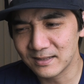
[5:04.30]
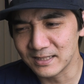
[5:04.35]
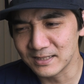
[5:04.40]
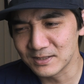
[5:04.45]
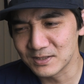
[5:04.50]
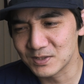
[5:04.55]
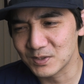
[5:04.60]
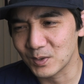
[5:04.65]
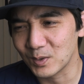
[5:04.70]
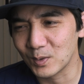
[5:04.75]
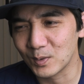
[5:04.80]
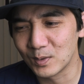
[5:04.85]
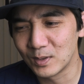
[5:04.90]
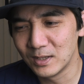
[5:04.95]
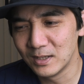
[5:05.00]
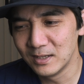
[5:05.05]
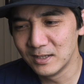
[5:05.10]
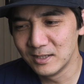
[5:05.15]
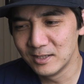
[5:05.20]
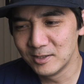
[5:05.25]
think so,
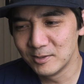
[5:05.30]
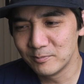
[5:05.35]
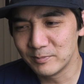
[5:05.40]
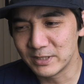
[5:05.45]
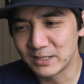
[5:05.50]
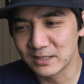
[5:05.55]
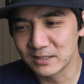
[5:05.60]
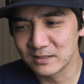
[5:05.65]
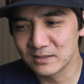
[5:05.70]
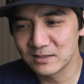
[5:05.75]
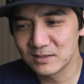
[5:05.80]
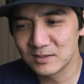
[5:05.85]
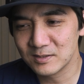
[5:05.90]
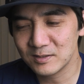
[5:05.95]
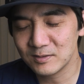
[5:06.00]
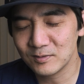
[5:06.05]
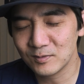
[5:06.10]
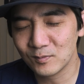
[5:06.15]
because